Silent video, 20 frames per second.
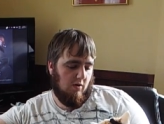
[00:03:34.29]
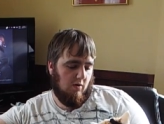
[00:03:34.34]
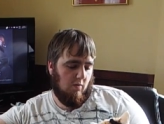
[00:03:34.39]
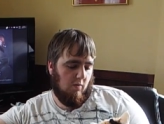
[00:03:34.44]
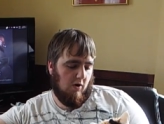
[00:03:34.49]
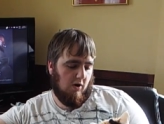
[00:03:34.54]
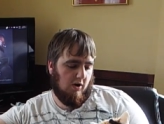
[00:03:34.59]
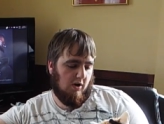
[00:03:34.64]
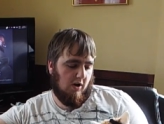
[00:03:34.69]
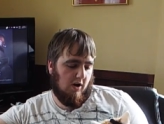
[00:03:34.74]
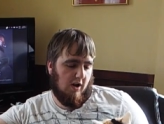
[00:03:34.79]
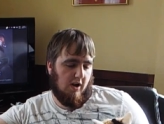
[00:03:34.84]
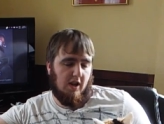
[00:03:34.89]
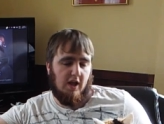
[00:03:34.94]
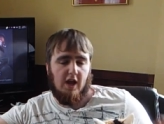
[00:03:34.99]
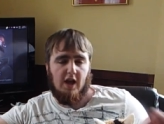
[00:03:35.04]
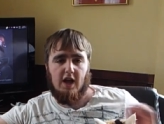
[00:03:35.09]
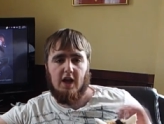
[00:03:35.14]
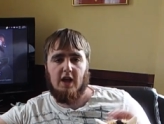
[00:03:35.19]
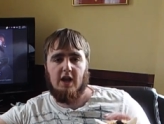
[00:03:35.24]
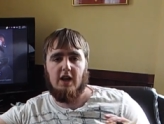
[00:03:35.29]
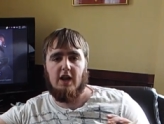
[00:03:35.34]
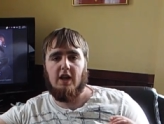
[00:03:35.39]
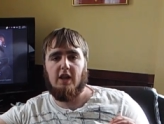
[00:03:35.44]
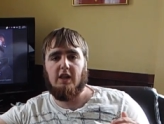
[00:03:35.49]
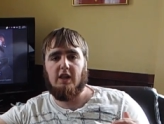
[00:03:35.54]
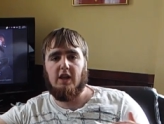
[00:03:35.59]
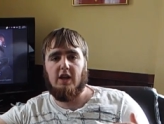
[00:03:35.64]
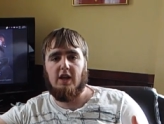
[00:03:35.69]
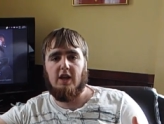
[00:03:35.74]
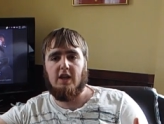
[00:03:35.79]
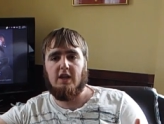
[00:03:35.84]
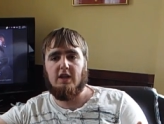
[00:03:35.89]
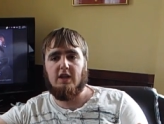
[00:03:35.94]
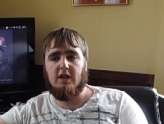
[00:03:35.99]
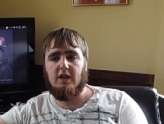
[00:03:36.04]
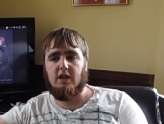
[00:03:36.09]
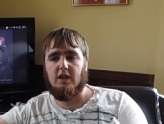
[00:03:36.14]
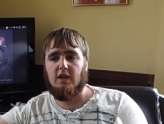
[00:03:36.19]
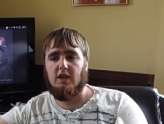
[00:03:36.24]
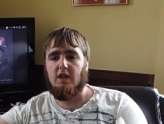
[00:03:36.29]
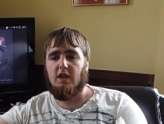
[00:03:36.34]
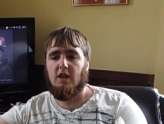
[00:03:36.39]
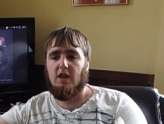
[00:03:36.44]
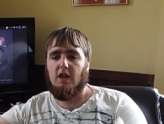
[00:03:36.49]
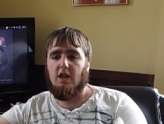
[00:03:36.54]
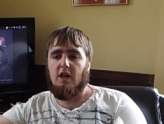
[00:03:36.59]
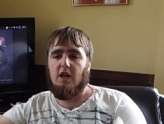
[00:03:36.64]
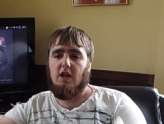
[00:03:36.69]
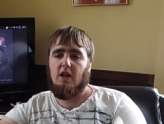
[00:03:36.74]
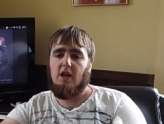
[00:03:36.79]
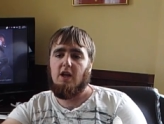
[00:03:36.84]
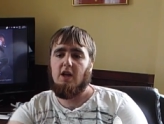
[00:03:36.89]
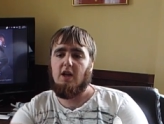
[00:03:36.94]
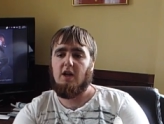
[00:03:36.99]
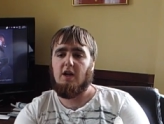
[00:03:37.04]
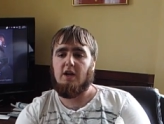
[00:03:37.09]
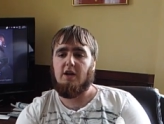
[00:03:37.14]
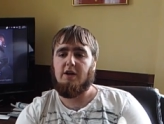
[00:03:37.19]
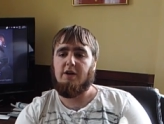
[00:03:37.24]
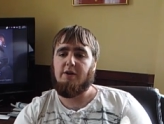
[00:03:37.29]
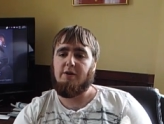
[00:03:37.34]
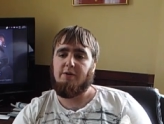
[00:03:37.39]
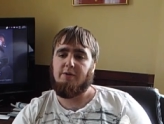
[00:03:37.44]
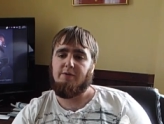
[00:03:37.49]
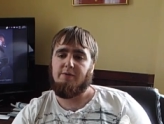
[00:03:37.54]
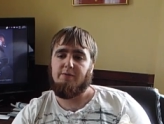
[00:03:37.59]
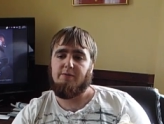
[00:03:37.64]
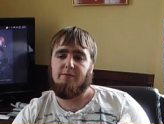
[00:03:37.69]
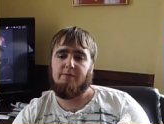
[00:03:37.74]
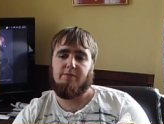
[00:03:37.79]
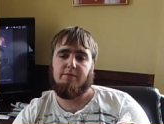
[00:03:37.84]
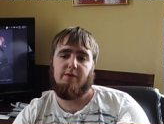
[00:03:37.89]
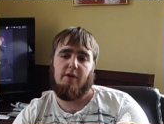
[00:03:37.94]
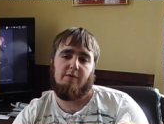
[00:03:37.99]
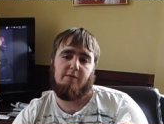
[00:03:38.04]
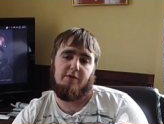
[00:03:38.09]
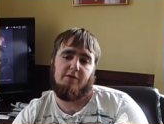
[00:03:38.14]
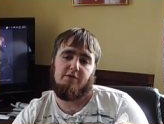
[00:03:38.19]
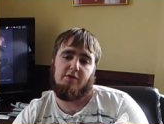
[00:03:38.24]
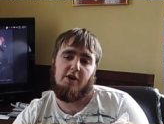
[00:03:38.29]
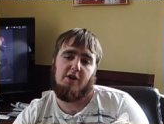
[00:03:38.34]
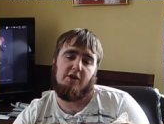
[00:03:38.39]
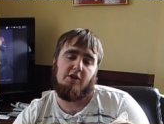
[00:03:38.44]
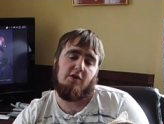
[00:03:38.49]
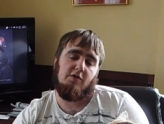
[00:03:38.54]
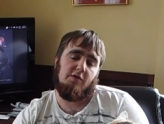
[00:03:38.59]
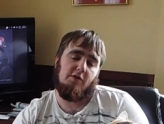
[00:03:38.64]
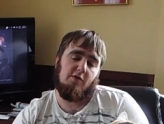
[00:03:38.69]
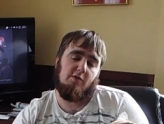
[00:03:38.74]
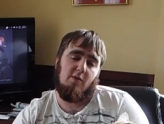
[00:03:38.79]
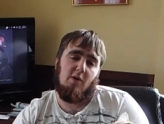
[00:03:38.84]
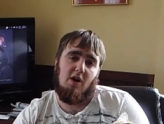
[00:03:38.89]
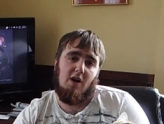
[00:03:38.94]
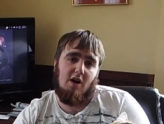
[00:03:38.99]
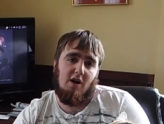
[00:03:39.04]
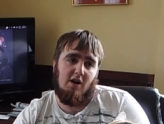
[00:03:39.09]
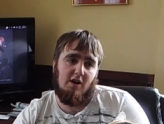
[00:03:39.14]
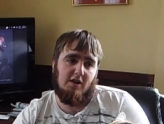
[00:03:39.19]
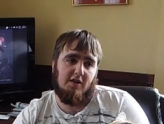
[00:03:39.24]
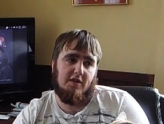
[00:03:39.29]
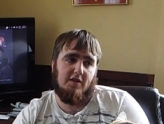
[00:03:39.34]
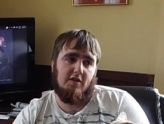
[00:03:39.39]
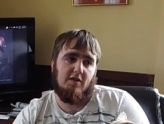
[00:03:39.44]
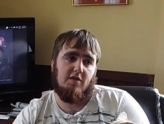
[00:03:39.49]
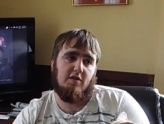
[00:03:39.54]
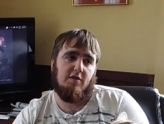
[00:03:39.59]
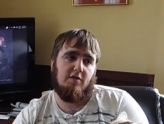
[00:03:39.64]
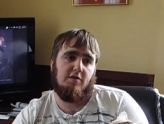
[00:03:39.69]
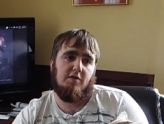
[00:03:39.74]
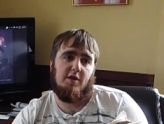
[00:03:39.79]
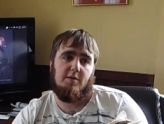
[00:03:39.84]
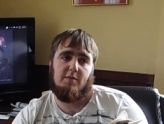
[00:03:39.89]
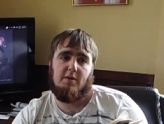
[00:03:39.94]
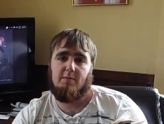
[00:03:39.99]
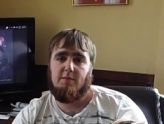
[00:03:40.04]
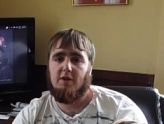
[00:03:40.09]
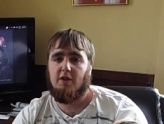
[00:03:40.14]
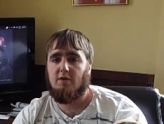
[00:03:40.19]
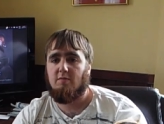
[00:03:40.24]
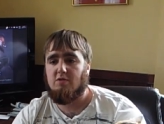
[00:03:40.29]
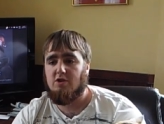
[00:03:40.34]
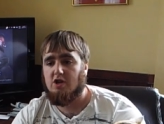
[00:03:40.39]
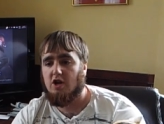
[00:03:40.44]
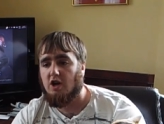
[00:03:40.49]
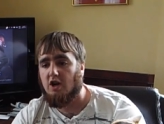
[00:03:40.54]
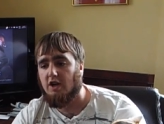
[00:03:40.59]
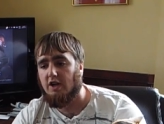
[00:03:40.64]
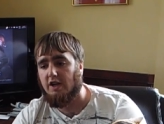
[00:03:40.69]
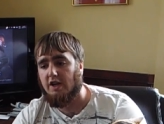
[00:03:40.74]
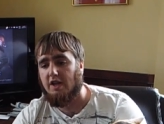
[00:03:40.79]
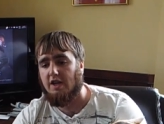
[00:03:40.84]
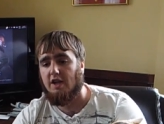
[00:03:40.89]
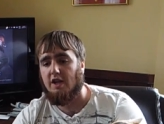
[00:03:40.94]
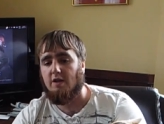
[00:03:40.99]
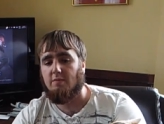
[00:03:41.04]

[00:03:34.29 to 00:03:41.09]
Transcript: work on that like uh, I've been trying to go for walks, and soon that might become jogging.